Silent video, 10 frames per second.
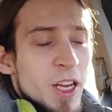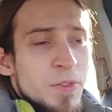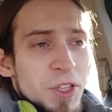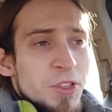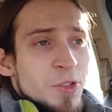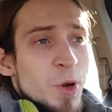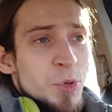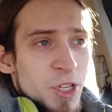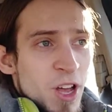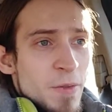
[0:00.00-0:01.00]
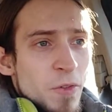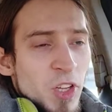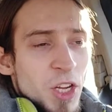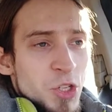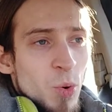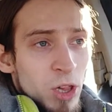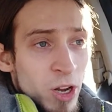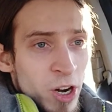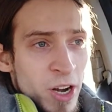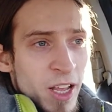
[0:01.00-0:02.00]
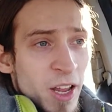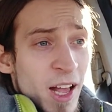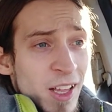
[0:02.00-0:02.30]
even the description, everything that you will learn. And